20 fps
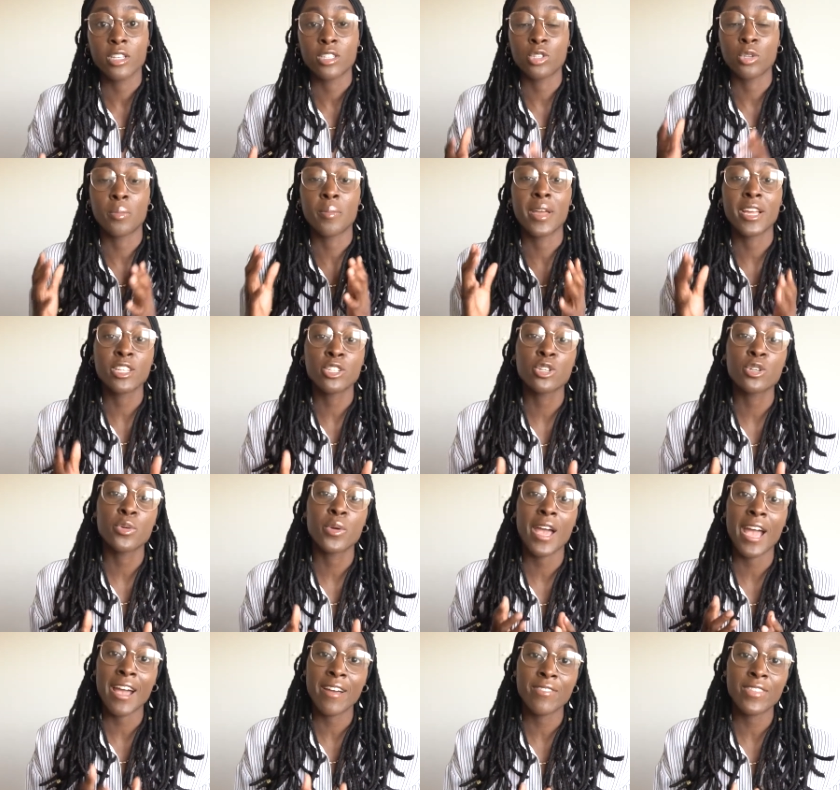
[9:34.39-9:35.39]
So make sure
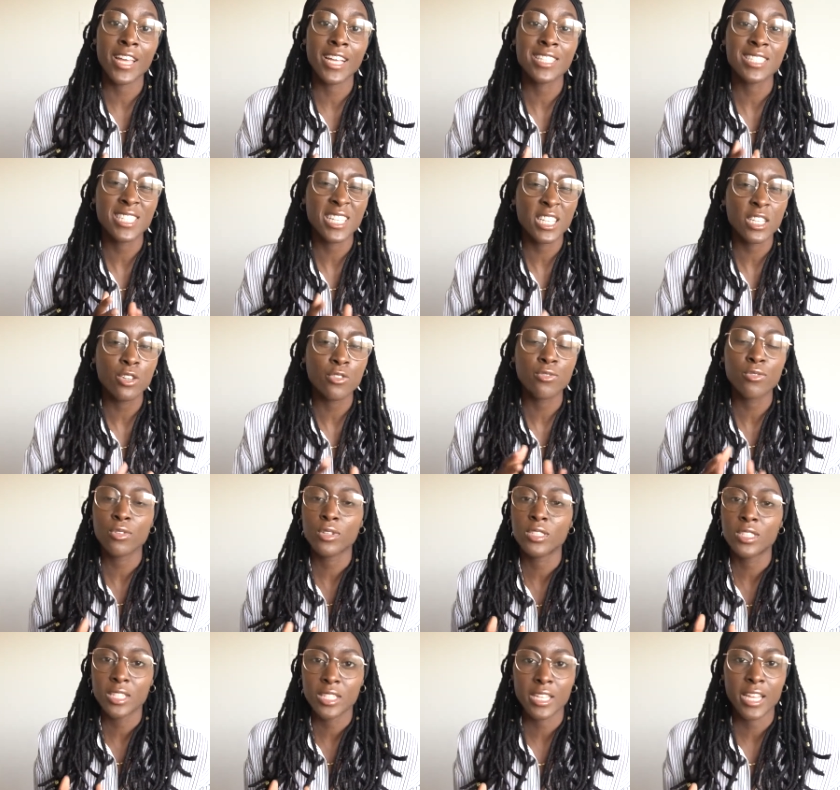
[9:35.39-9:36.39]
you have that 10 to
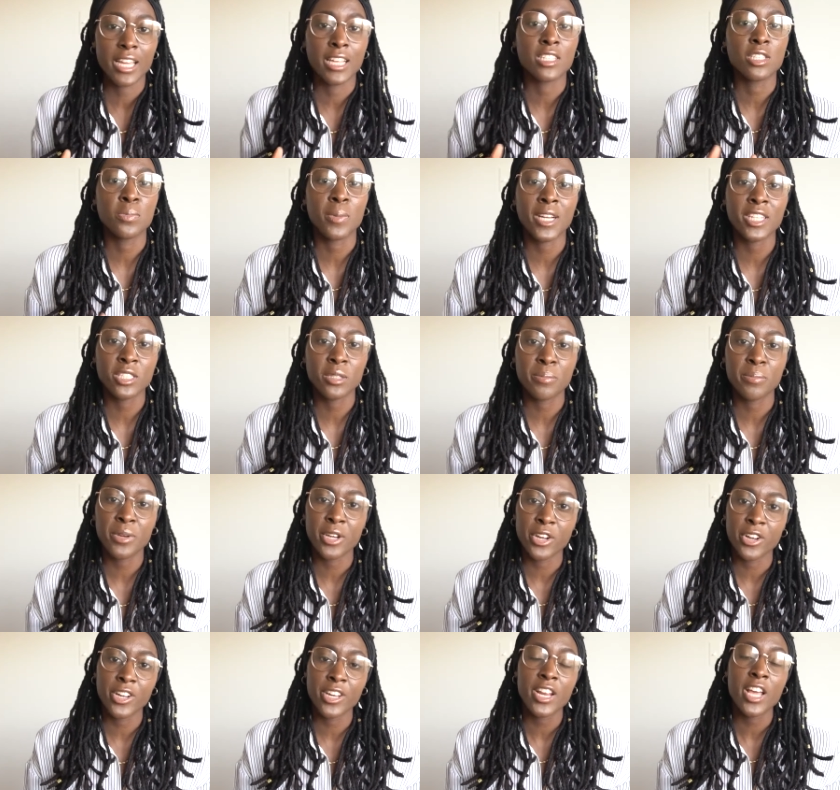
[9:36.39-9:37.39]
14 day inspection
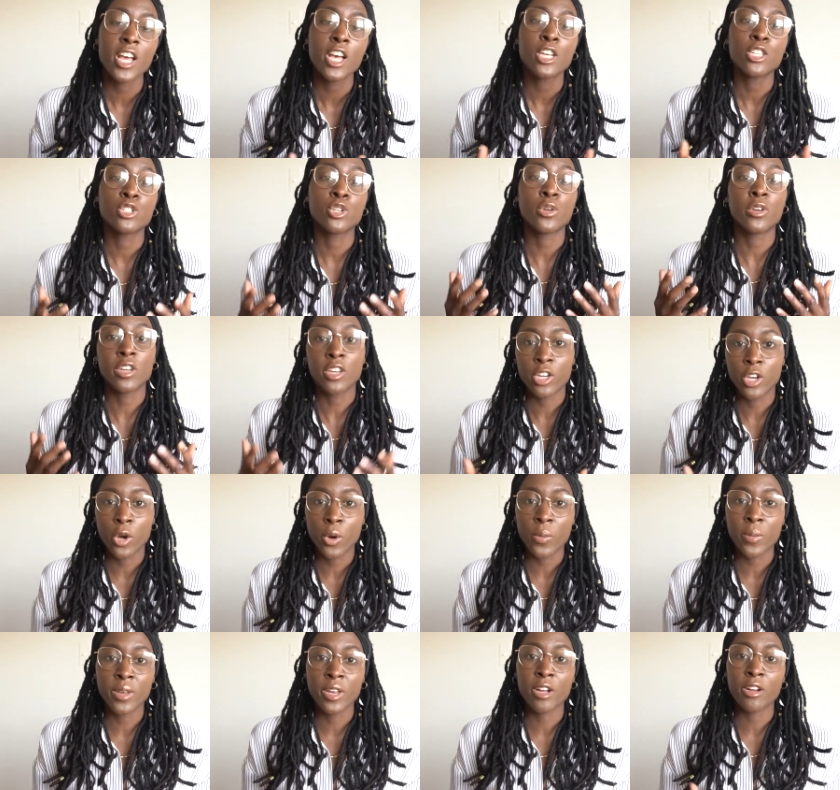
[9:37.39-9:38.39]
period so you can
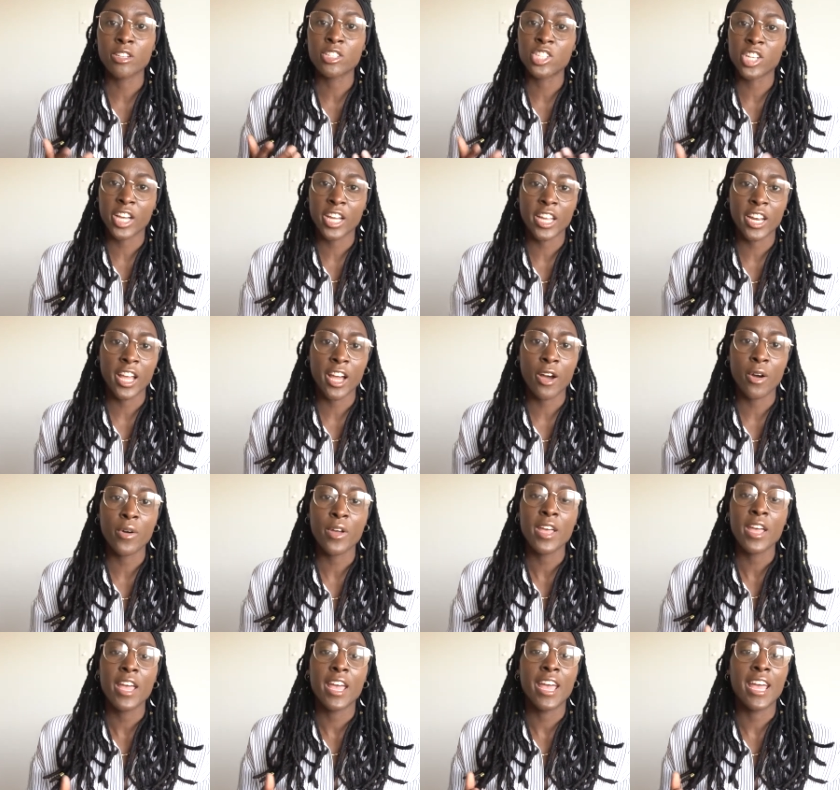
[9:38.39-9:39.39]
go in there, check it
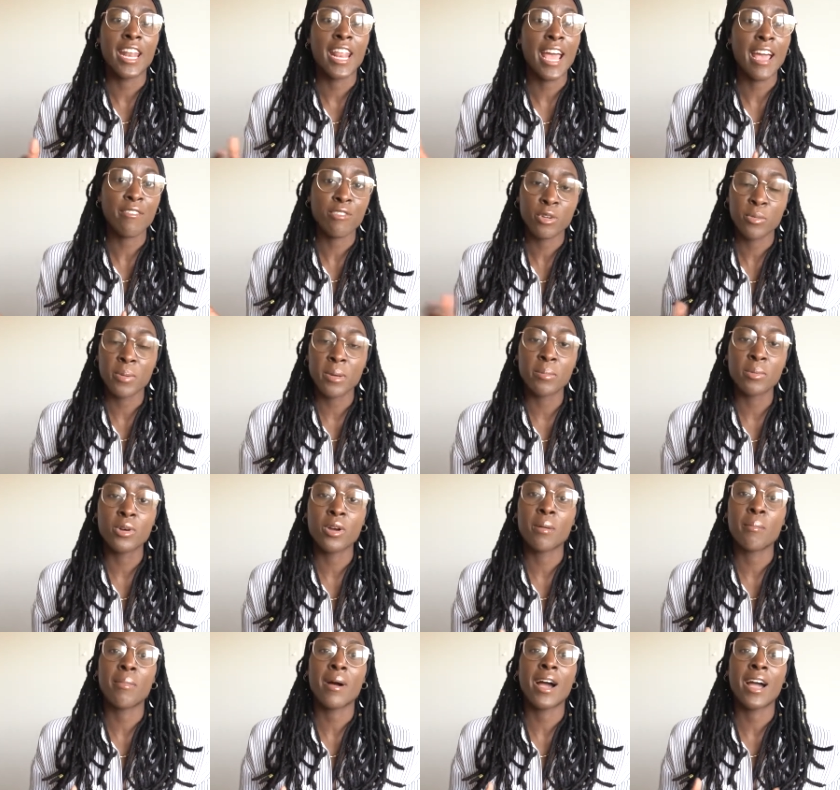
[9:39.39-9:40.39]
out, and have your people
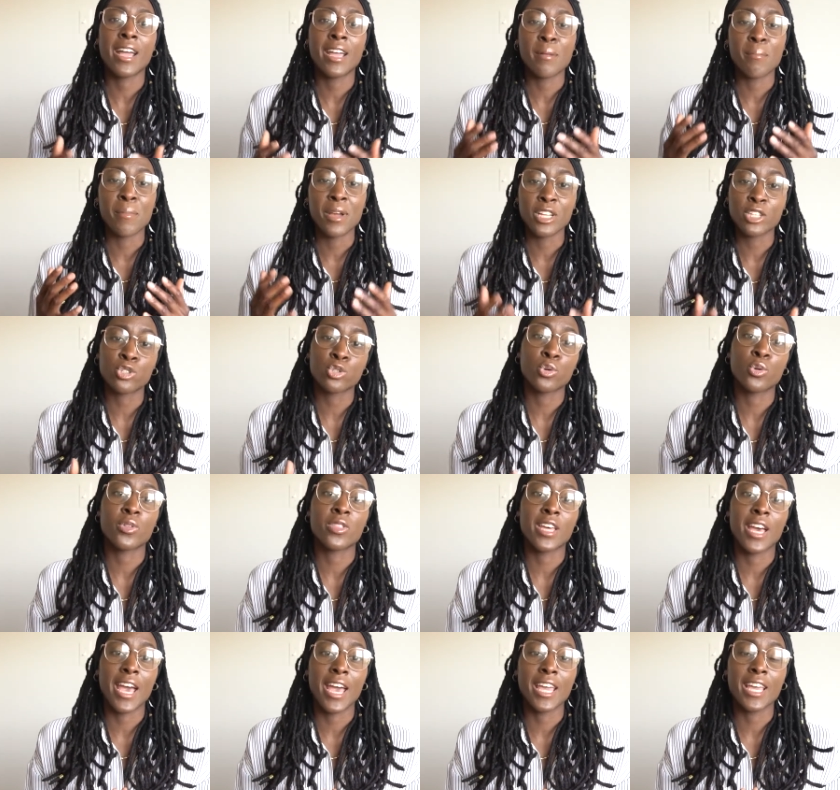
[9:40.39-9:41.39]
come by and make sure
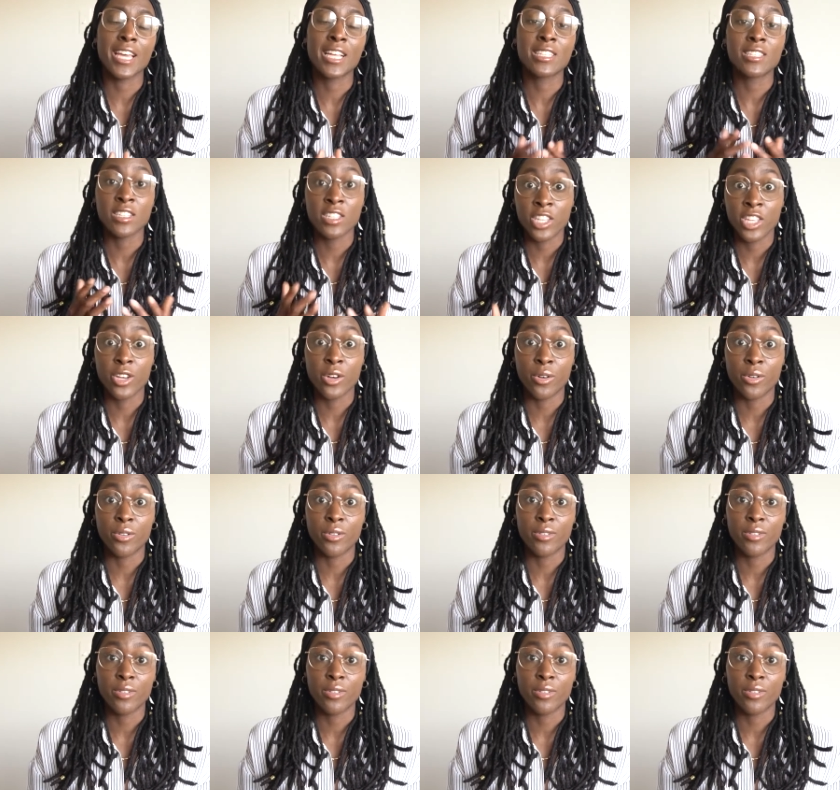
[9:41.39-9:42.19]
that it's a deal.